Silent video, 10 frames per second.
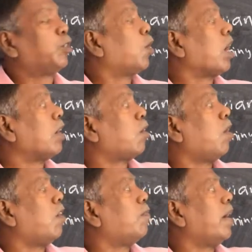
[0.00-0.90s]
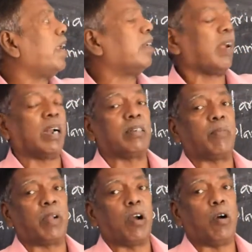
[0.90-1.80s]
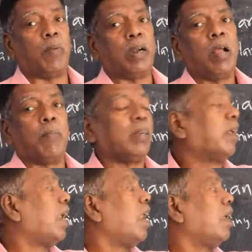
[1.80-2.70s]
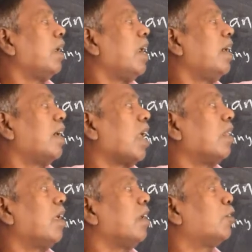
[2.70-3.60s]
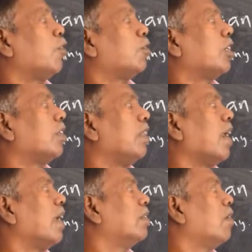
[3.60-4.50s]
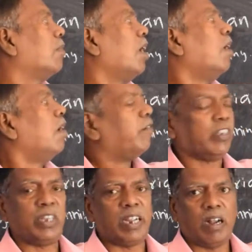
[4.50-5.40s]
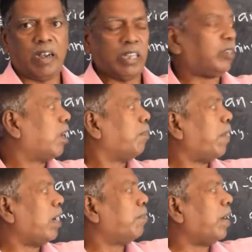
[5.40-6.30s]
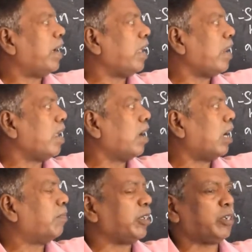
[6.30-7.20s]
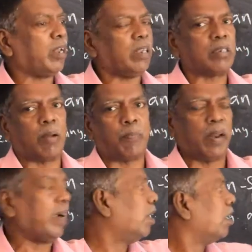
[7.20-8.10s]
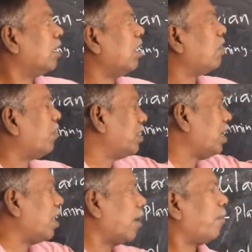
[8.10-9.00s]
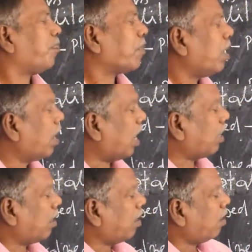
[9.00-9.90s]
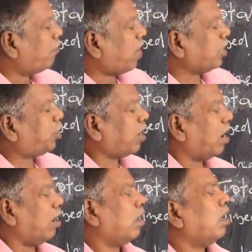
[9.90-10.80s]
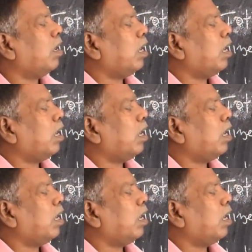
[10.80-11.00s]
of it. So control of money in the hands of the government, but the related other resources in the hands of the physical nature. Men, material and machinery is supplied, that is physical. And functional.